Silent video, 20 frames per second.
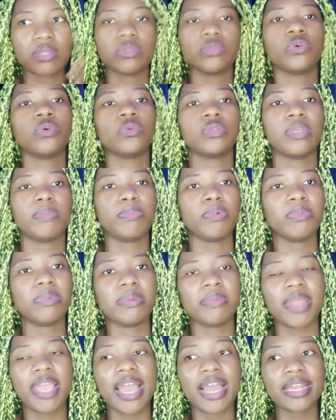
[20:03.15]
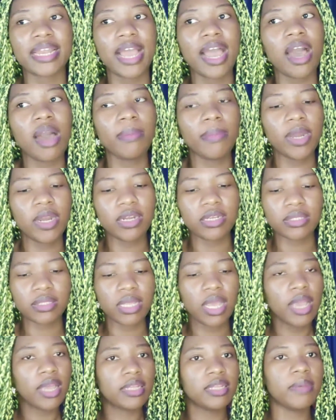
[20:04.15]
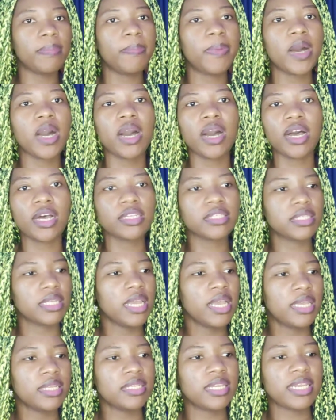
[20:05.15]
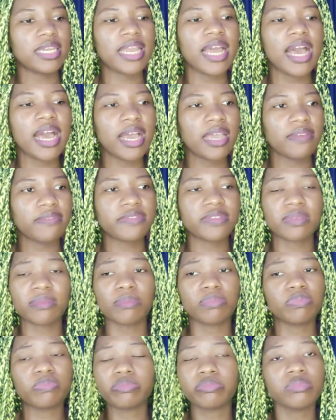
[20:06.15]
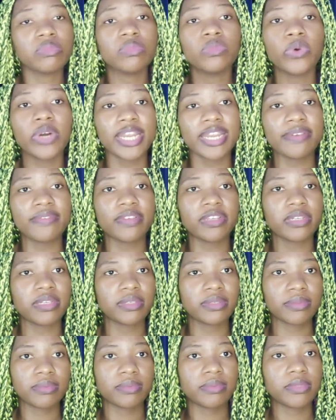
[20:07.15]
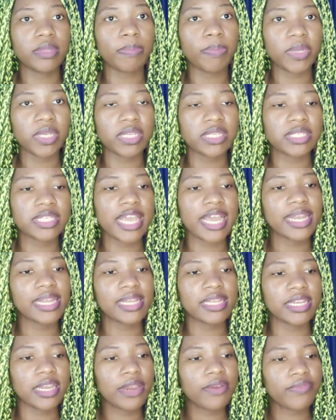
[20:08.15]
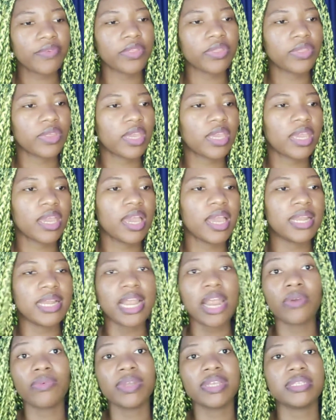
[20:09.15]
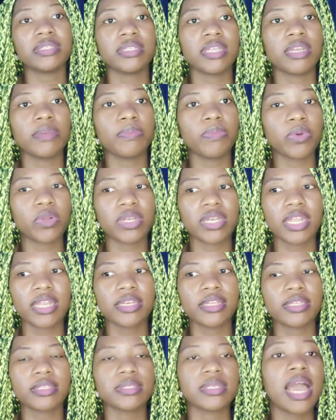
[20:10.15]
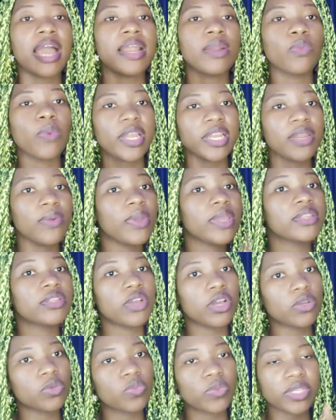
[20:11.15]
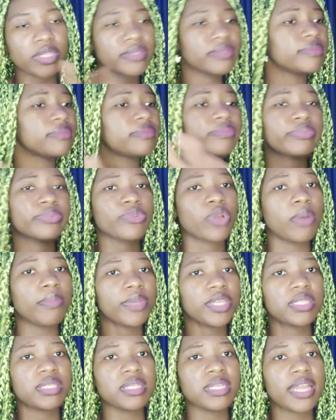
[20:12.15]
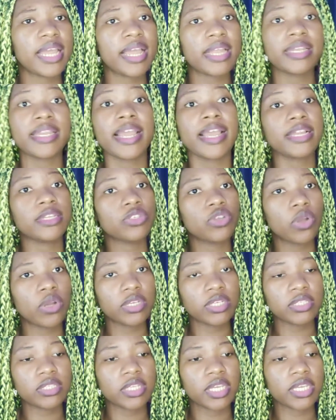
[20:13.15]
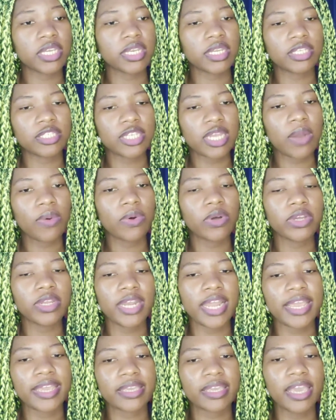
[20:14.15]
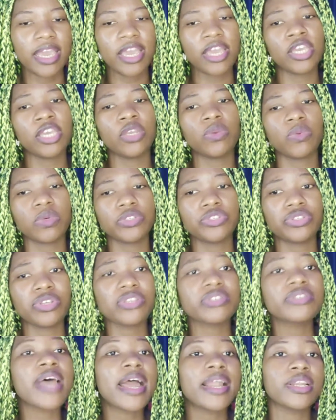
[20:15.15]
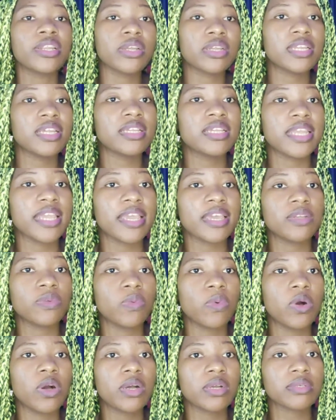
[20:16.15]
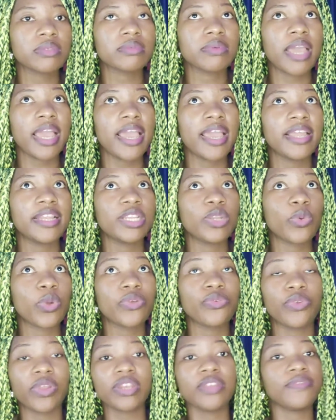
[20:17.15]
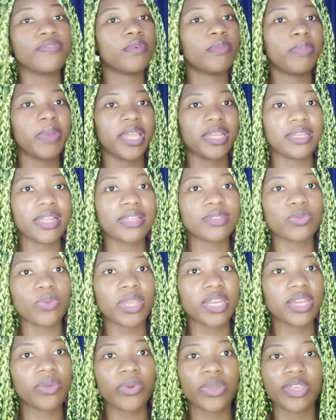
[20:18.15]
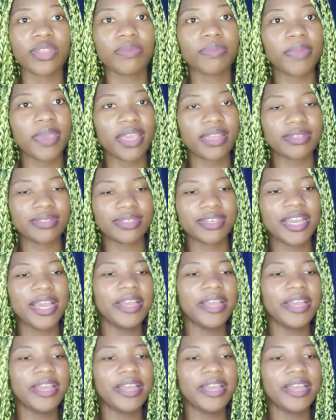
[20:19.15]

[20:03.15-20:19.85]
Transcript: So they probably had hammers, the pot, the knives, whatever. The police gathered everything and arrested both ladies. And when they were done with committing that, they had gone and taken a shower, like it was just another day at work, and they were ready for bed. That's why they were in bed.